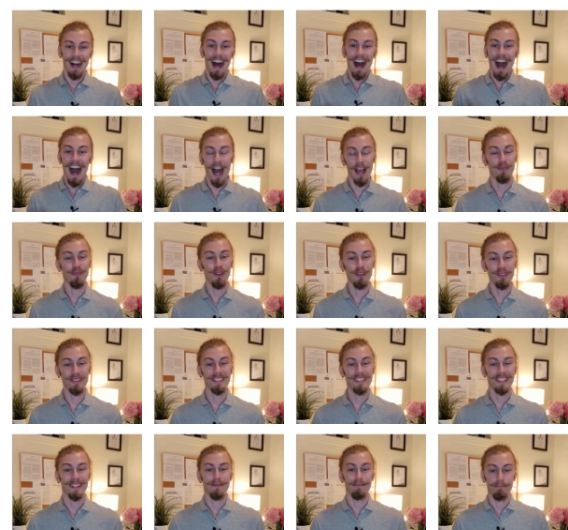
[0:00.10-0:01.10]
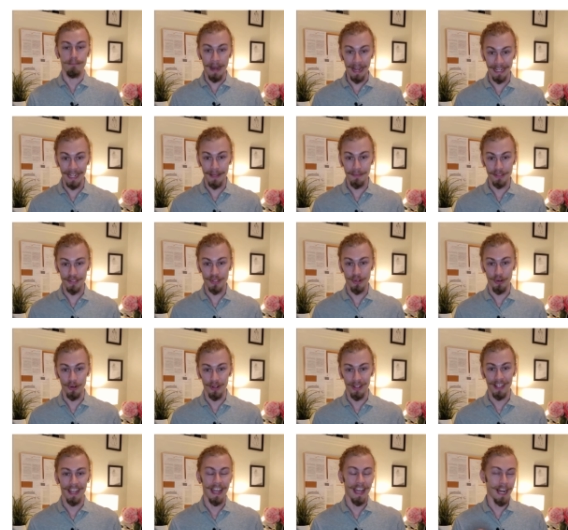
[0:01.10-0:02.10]
Hi folks, my name is
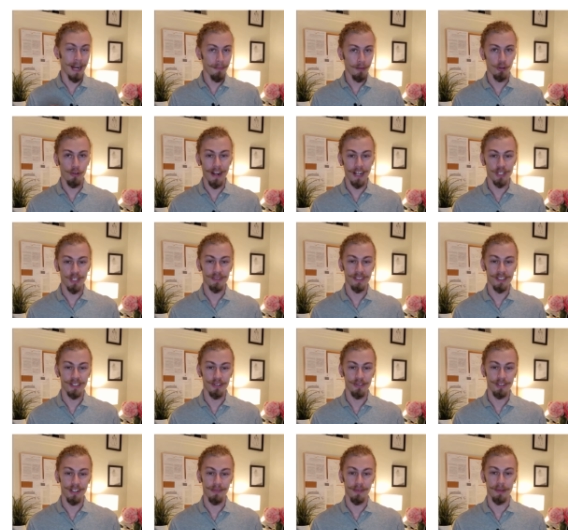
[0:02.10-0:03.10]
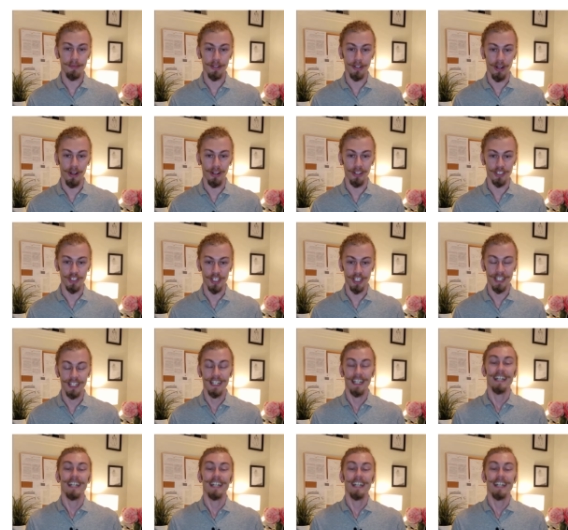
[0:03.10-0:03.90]
Cole, and I'm a graduate student of immunology.